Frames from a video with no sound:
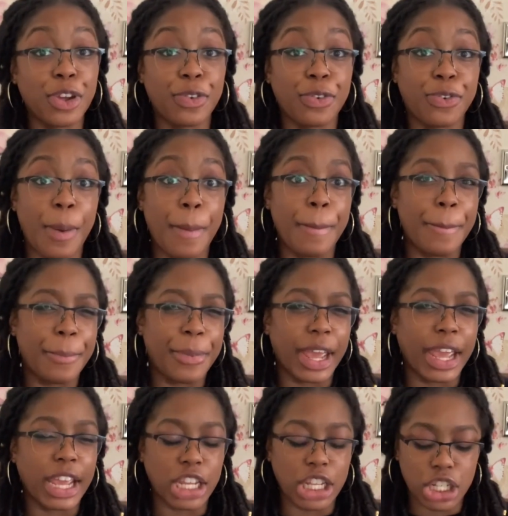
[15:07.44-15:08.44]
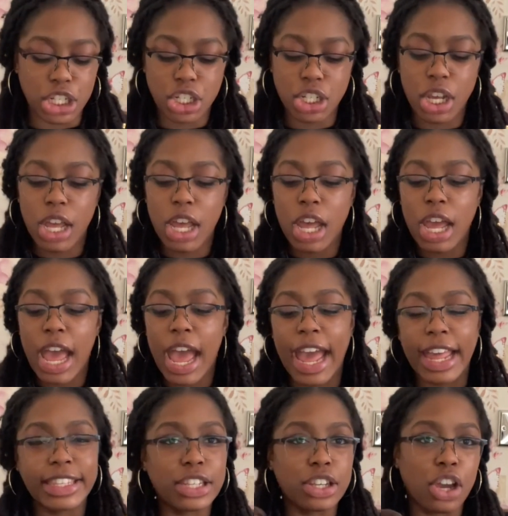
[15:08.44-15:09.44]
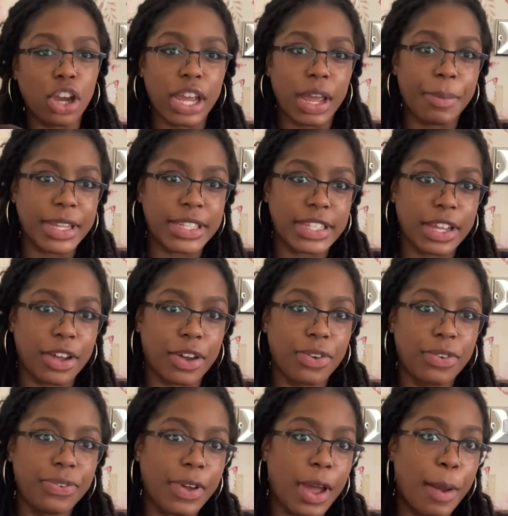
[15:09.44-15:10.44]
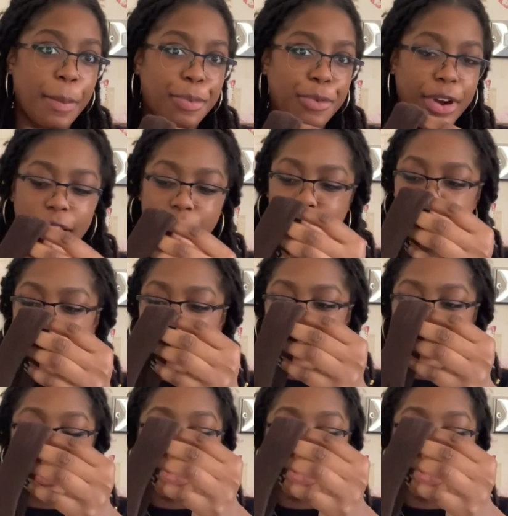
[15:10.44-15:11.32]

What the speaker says: over from beige, had to go get myself a brown one